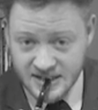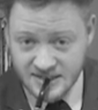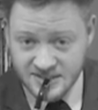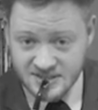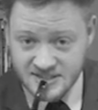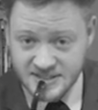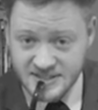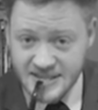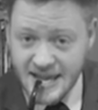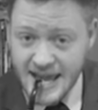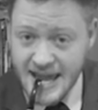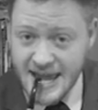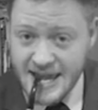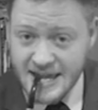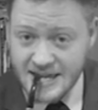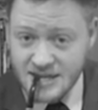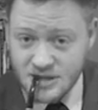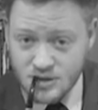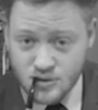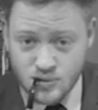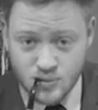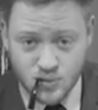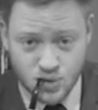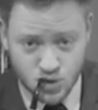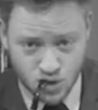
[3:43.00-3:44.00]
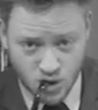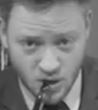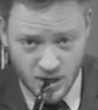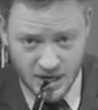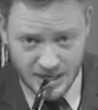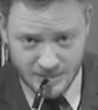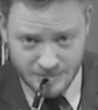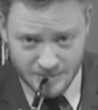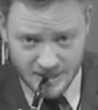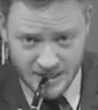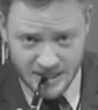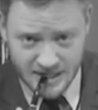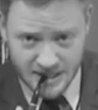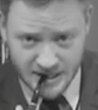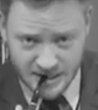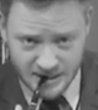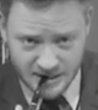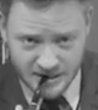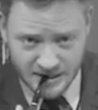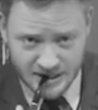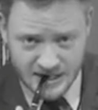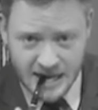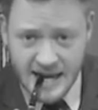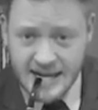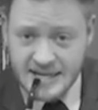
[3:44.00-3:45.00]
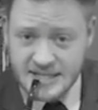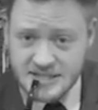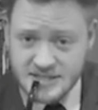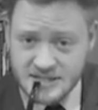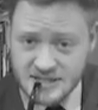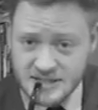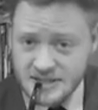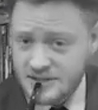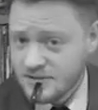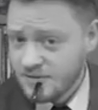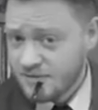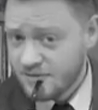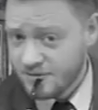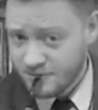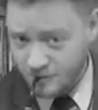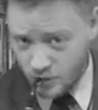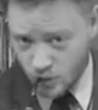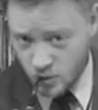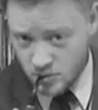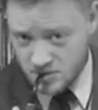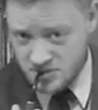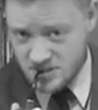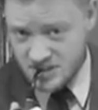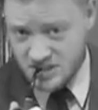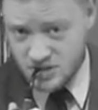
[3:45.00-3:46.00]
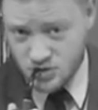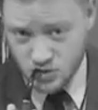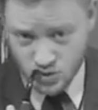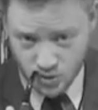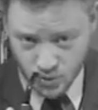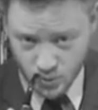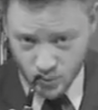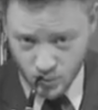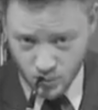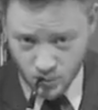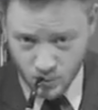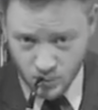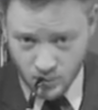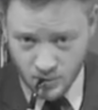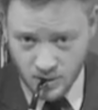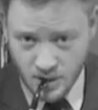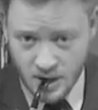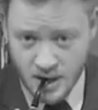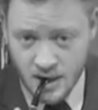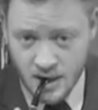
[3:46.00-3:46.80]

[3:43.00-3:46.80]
Today you join me in 1942.